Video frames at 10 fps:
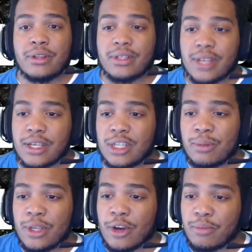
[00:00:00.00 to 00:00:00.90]
like it's going to
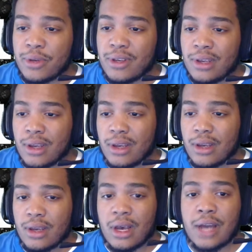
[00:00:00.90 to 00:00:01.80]
be OP.
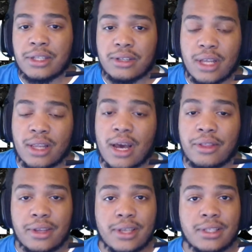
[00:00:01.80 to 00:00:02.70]
Honestly, a lot of
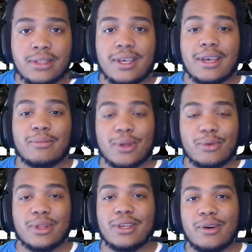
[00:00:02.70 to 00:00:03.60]
things in this game look
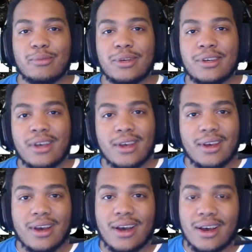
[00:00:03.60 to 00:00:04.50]
really OP,
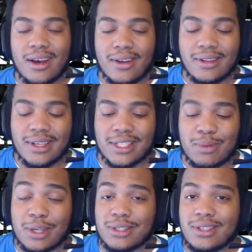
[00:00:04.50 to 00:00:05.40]

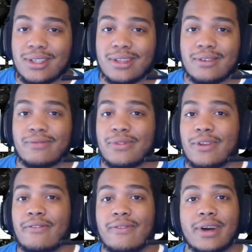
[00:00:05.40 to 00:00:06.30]
especially the
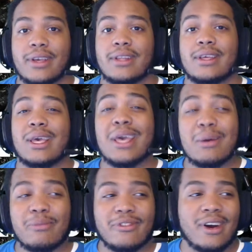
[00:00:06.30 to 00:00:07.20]
fucking hip
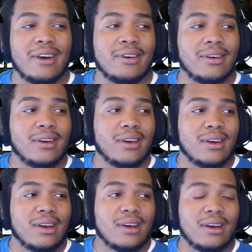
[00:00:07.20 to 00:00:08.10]
fire.
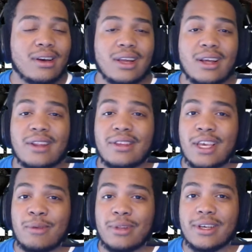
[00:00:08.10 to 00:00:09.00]
A lot of the
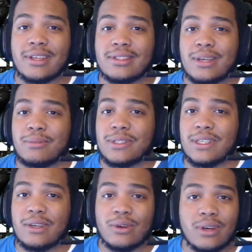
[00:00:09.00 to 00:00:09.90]
gameplays, I'm
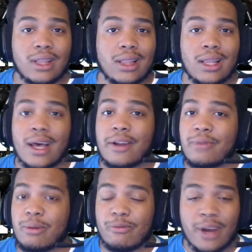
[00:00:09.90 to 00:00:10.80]
seeing a lot of
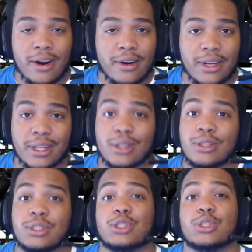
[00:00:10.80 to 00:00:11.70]
hip fire, and it looks
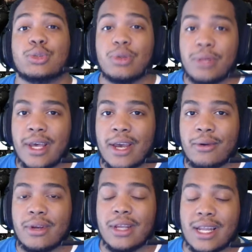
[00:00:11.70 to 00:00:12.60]
extremely
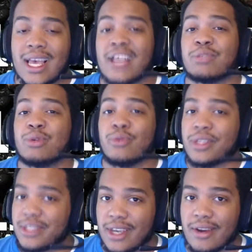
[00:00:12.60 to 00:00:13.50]
accurate, and it has me really
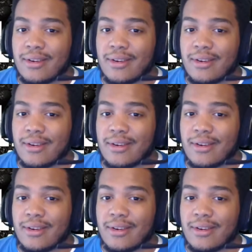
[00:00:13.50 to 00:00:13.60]
scared.